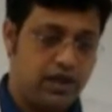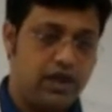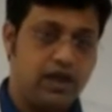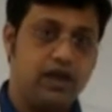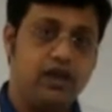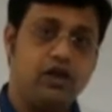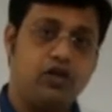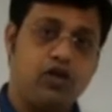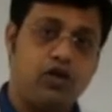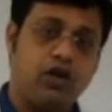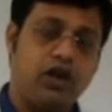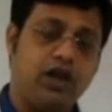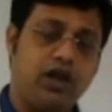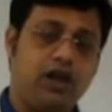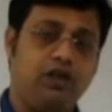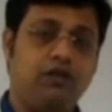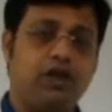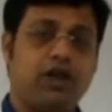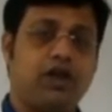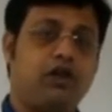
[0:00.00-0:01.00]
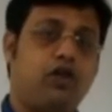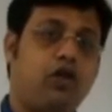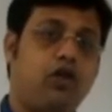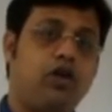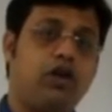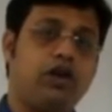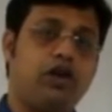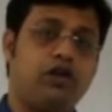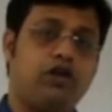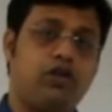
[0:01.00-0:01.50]
and accordingly we can
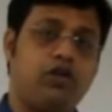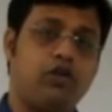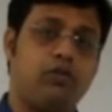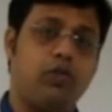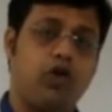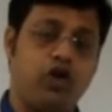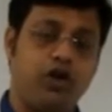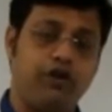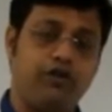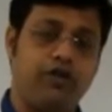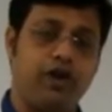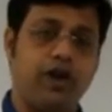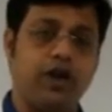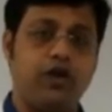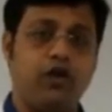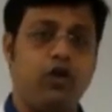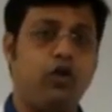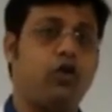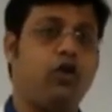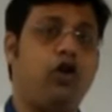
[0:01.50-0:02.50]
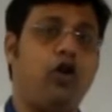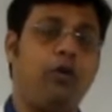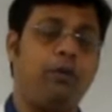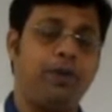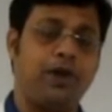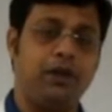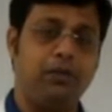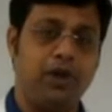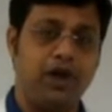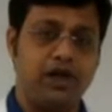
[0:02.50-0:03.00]
alter or modify or
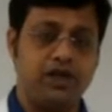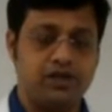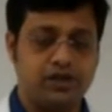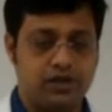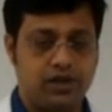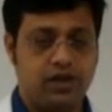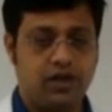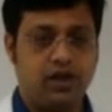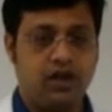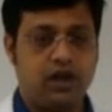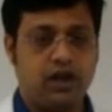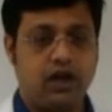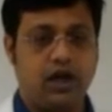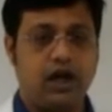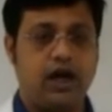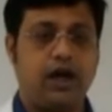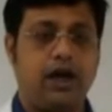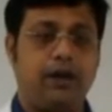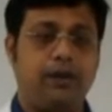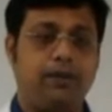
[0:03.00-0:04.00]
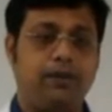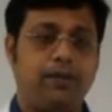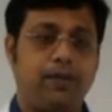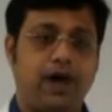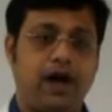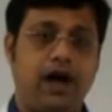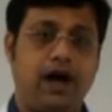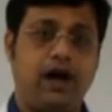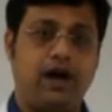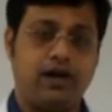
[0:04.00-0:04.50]
optimize
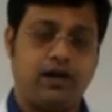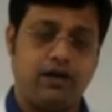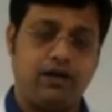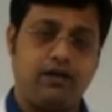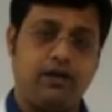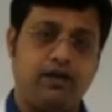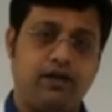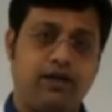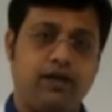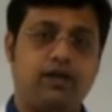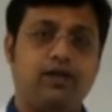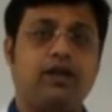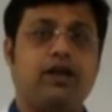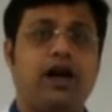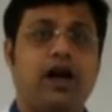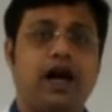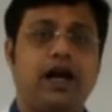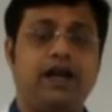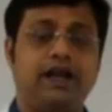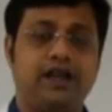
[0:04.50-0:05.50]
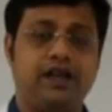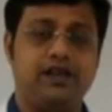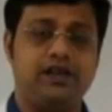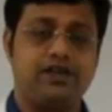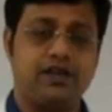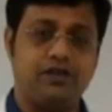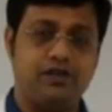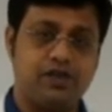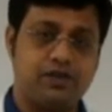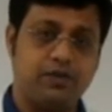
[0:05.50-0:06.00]
our IT
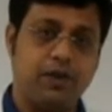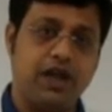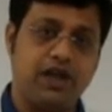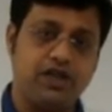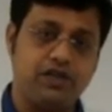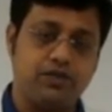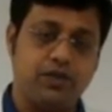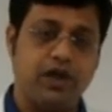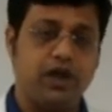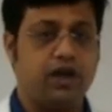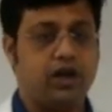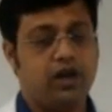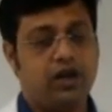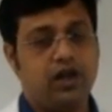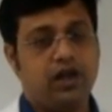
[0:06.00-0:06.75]
service management,